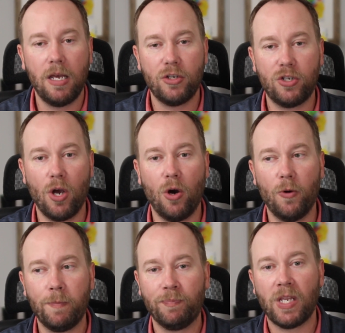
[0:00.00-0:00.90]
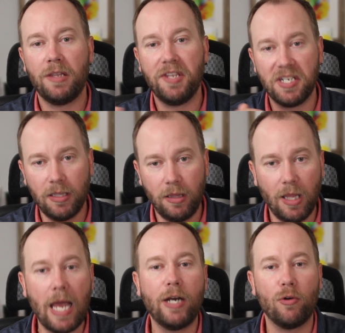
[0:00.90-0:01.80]
So this
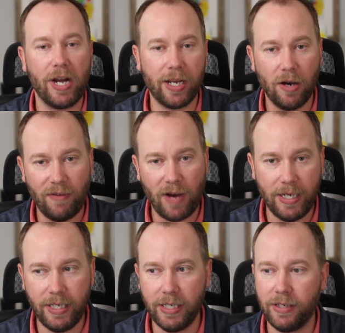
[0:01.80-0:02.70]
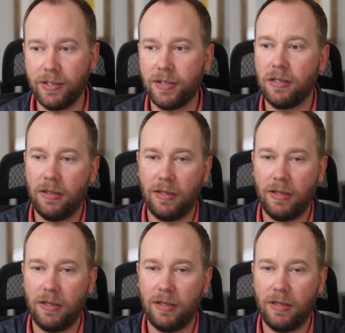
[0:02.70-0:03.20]
layering of ideas,